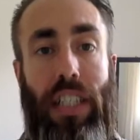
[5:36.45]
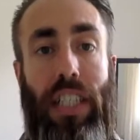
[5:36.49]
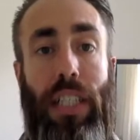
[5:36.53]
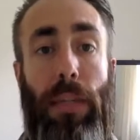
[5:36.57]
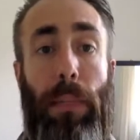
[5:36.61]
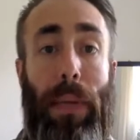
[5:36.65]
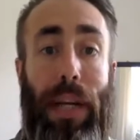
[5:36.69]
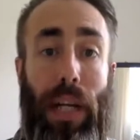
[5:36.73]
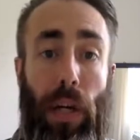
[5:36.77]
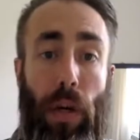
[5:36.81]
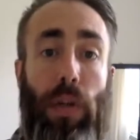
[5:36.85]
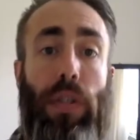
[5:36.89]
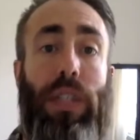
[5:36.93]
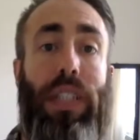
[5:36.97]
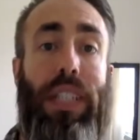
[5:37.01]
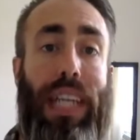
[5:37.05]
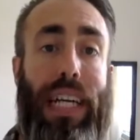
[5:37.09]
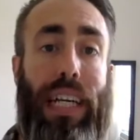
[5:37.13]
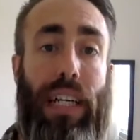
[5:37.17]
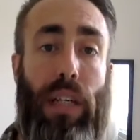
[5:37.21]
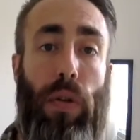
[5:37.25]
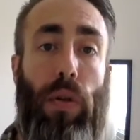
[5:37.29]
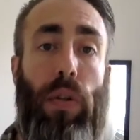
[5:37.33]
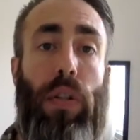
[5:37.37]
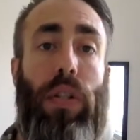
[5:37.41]
because
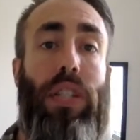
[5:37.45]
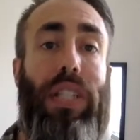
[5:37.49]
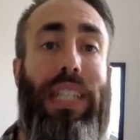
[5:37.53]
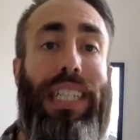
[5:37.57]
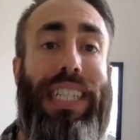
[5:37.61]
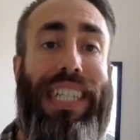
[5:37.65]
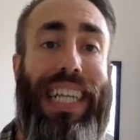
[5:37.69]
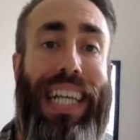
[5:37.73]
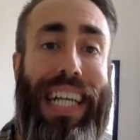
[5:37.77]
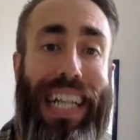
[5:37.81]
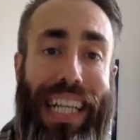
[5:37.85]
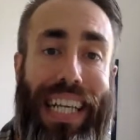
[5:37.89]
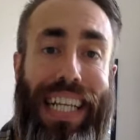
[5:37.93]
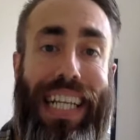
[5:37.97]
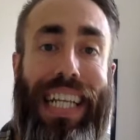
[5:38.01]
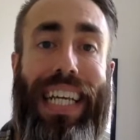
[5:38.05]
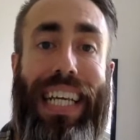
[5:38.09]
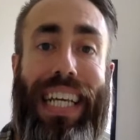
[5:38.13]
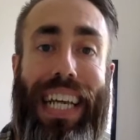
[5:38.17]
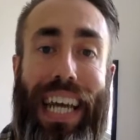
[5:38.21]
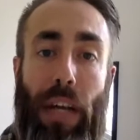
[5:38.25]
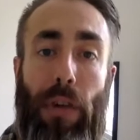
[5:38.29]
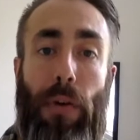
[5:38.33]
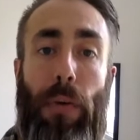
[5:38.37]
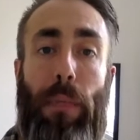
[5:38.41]
technologies clearly
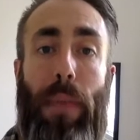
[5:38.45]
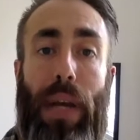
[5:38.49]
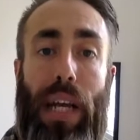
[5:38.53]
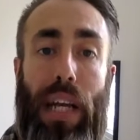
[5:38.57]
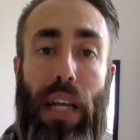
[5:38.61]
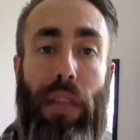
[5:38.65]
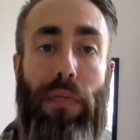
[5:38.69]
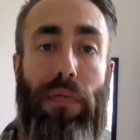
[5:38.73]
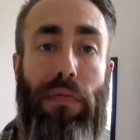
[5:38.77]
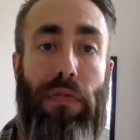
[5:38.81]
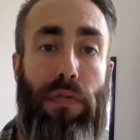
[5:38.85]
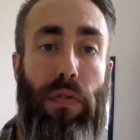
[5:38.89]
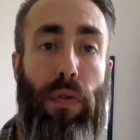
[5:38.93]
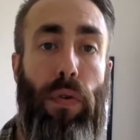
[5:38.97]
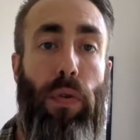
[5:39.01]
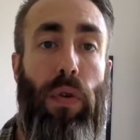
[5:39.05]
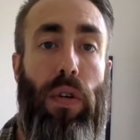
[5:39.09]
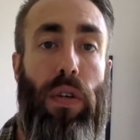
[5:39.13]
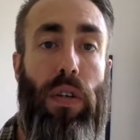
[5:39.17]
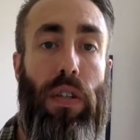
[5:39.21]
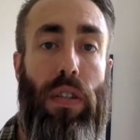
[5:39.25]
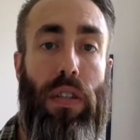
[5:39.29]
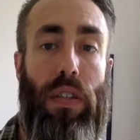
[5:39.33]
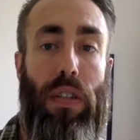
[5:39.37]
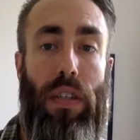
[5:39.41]
cannot make them for
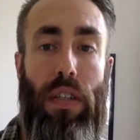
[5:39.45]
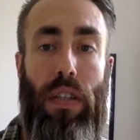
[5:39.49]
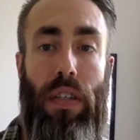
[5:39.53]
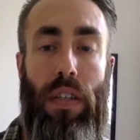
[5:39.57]
us.